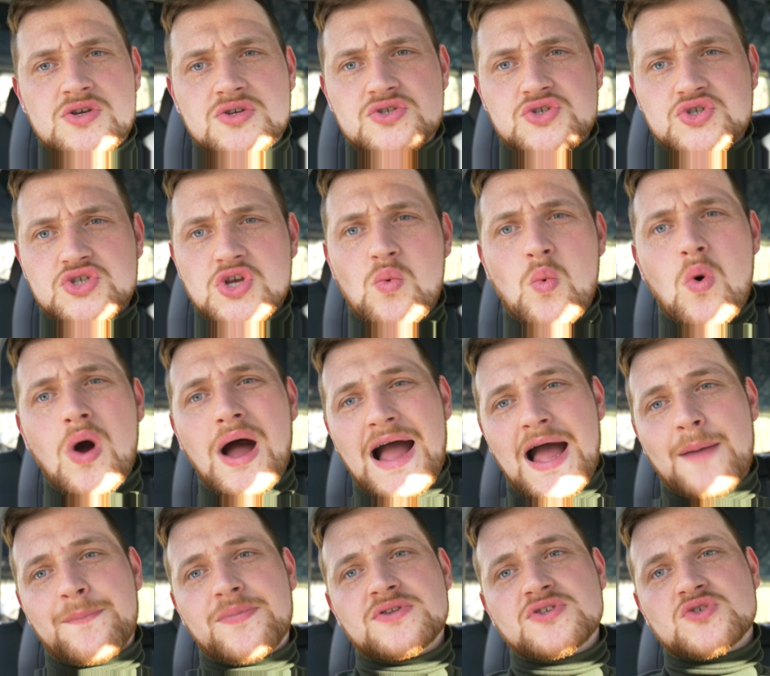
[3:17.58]
So what
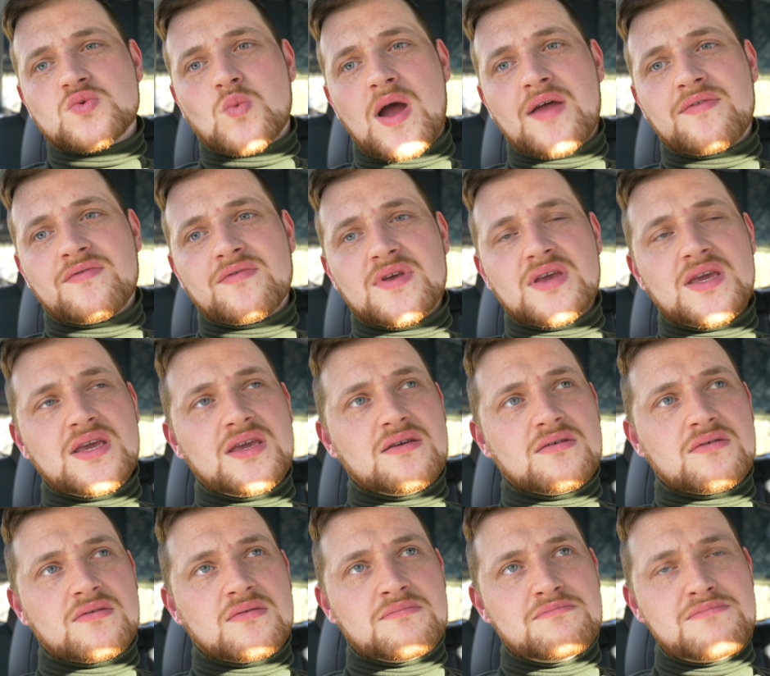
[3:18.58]
happens when
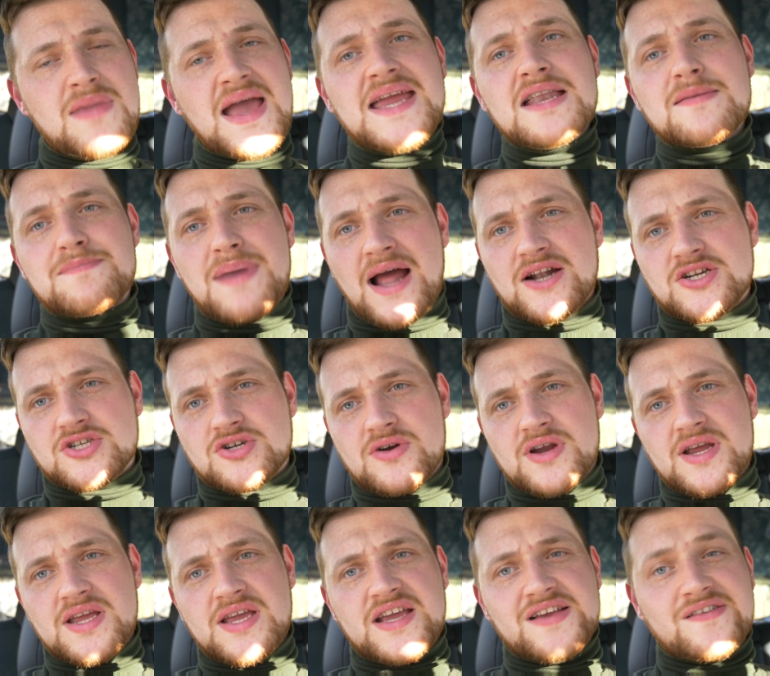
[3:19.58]
the main
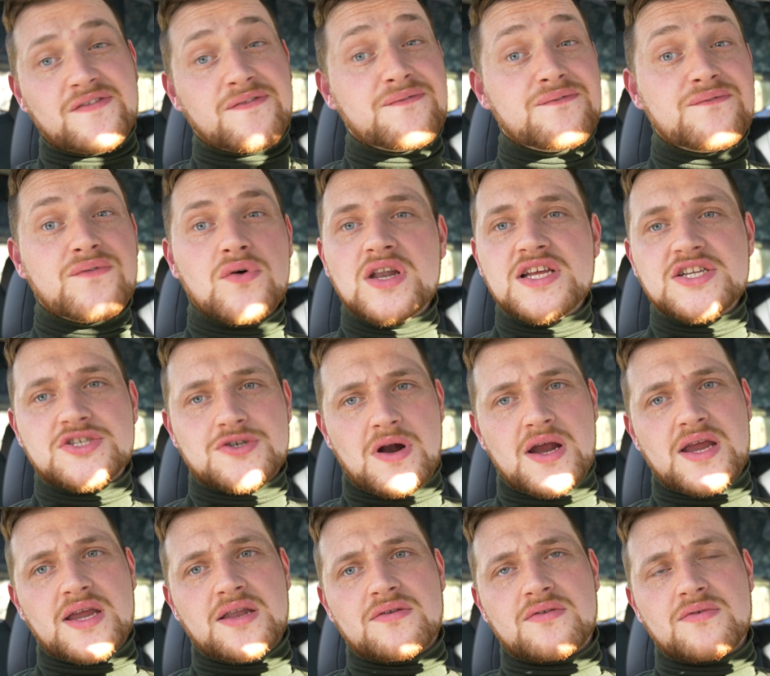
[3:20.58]
battery is fully
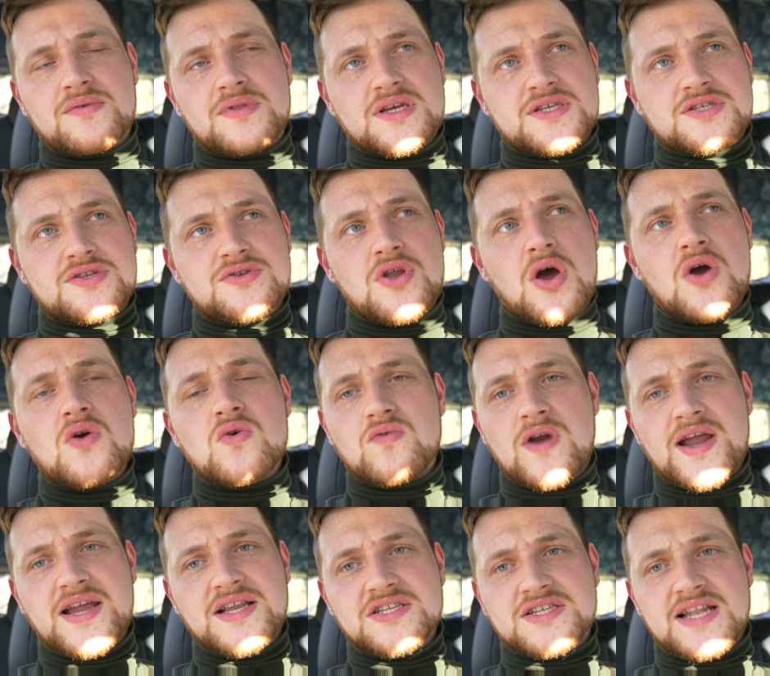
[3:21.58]
drained? There's no
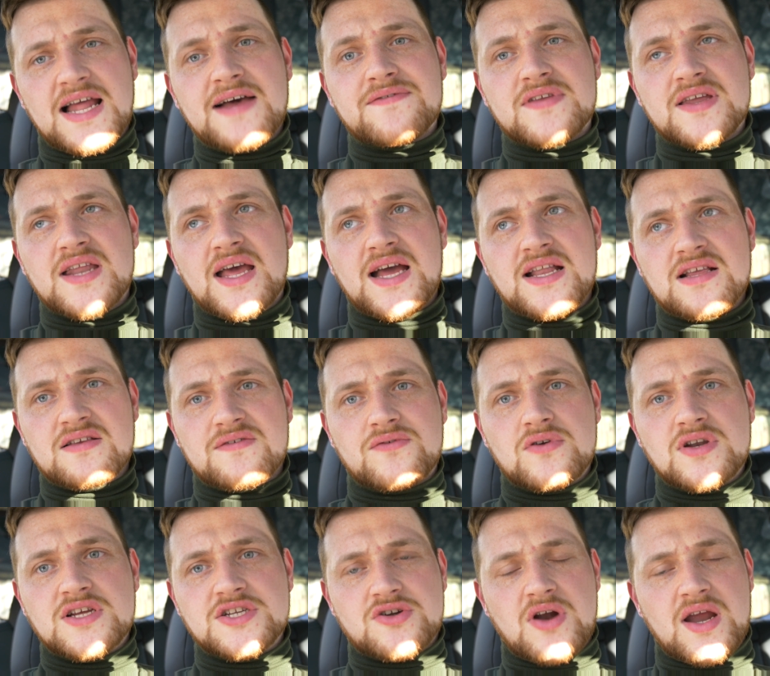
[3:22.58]
range left in it and it's
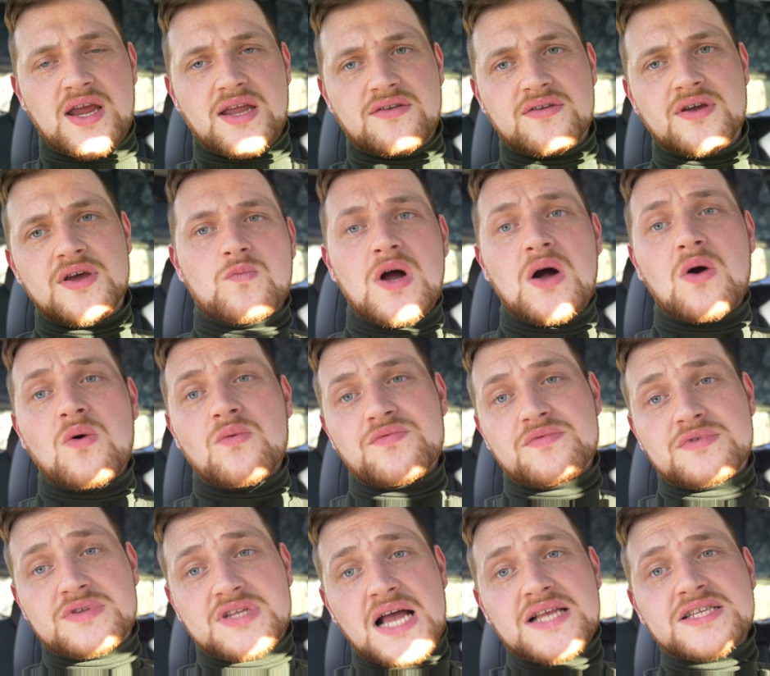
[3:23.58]
fully drained. Well,
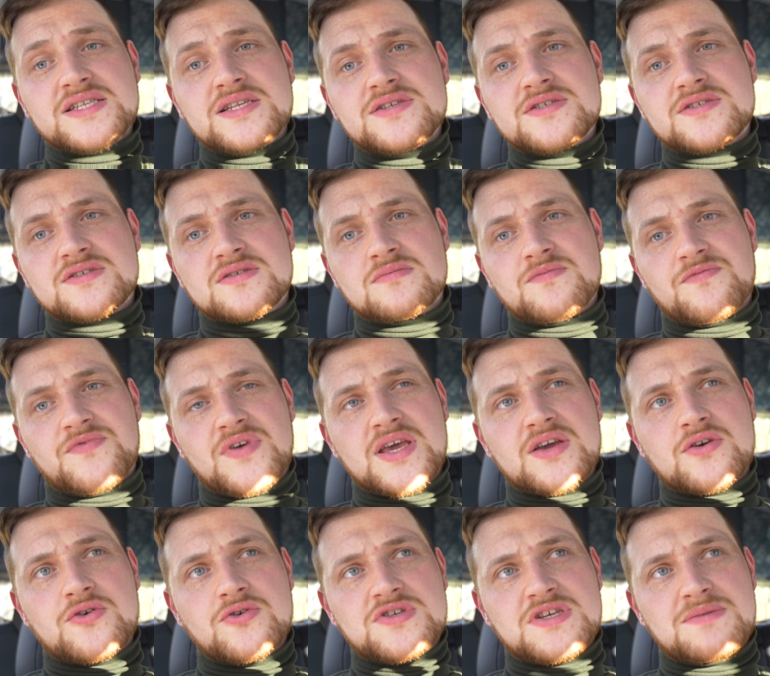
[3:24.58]
Tesla's
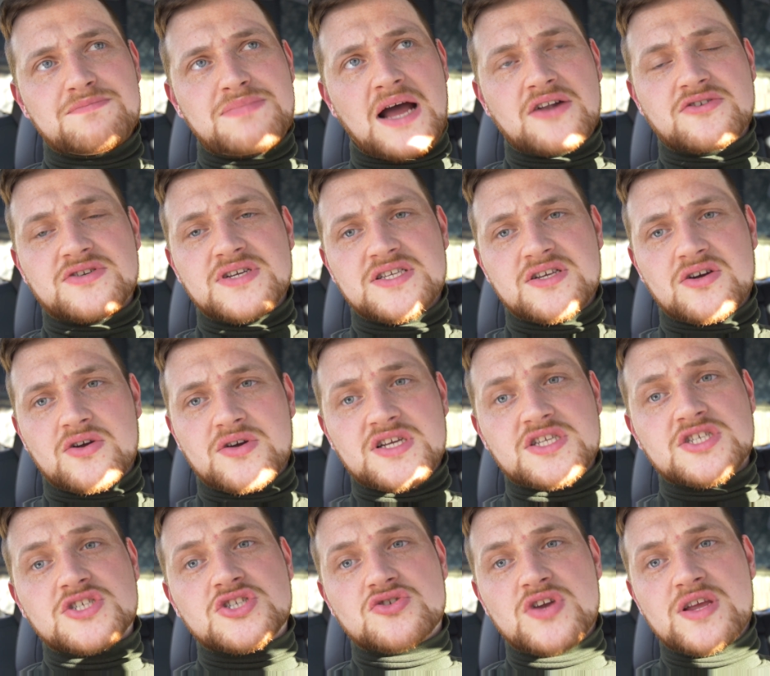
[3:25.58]
vehicles and batteries are
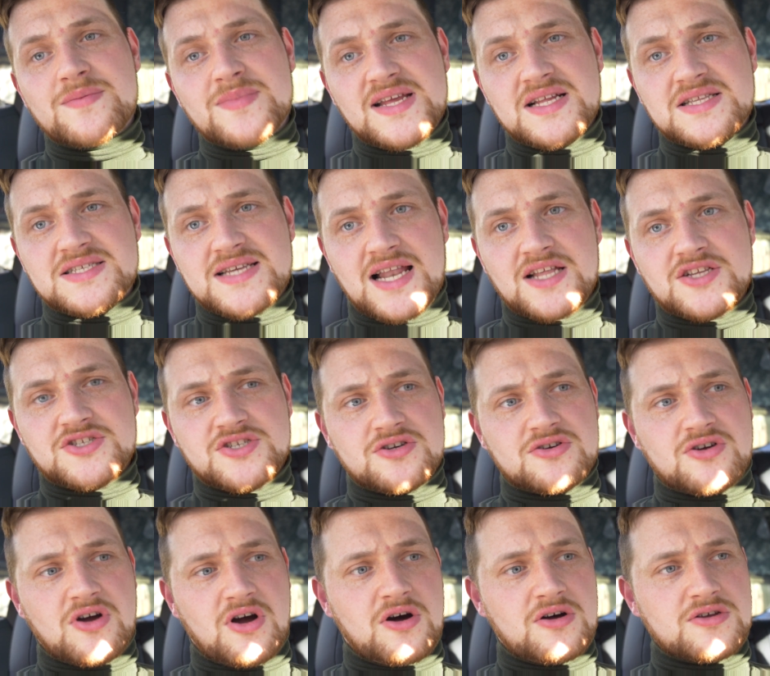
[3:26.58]
extremely
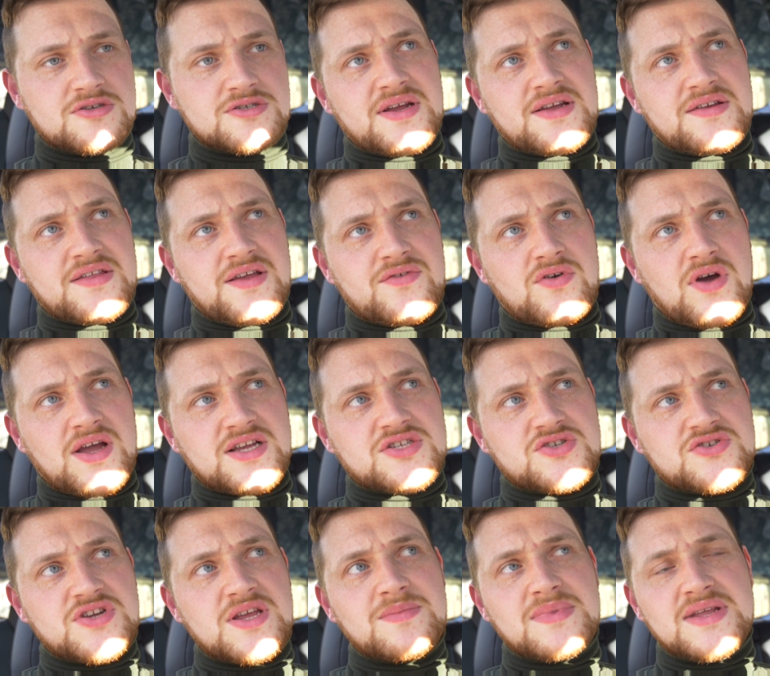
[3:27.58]
intelligent cars. They've got
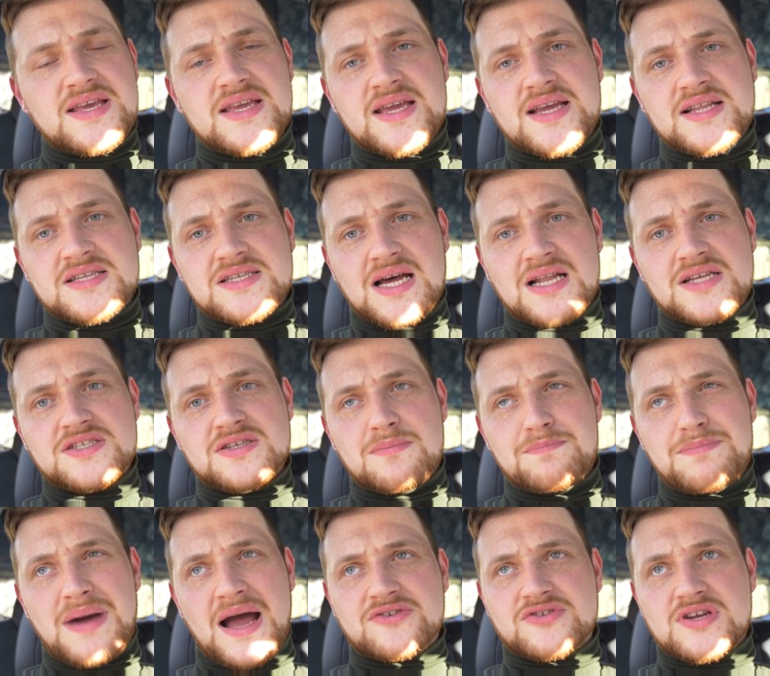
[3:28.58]
extremely
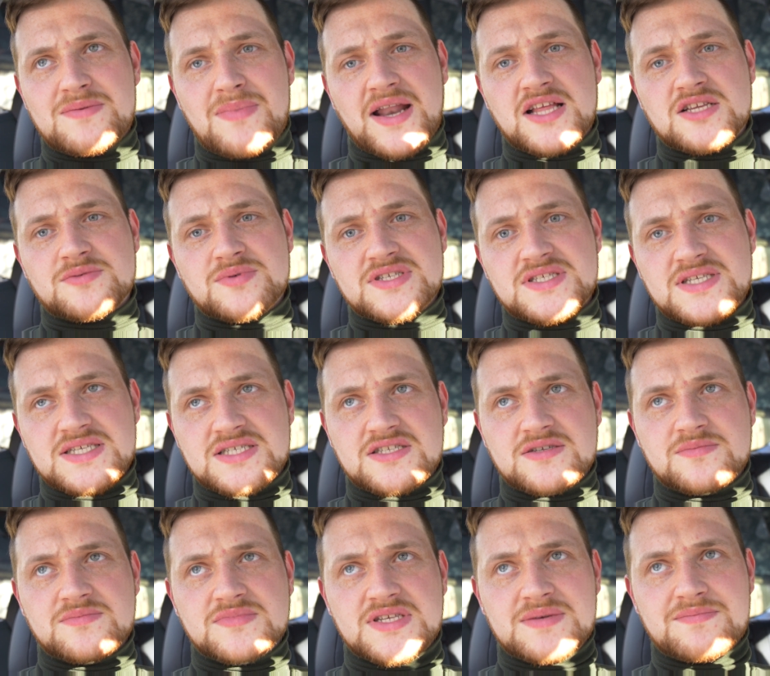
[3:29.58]
intelligent battery management
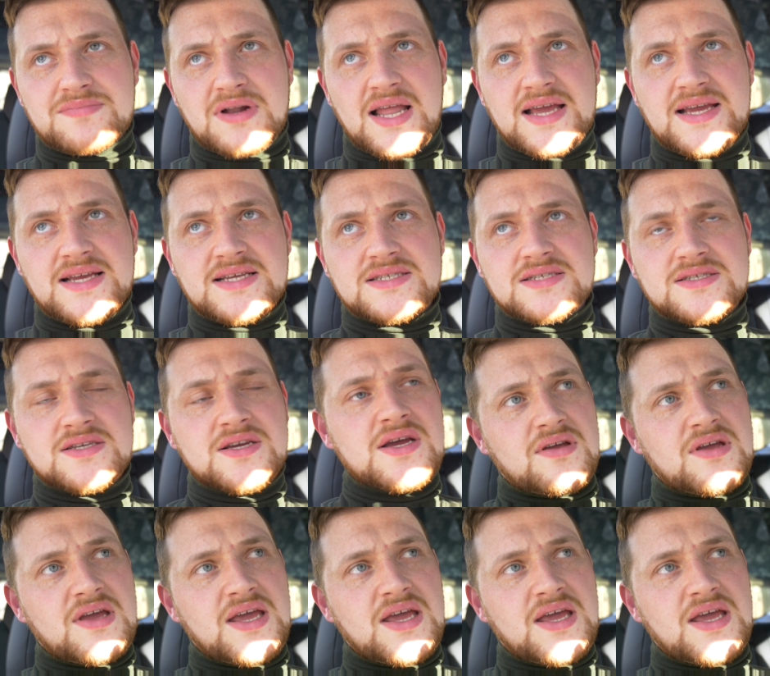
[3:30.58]
systems in place.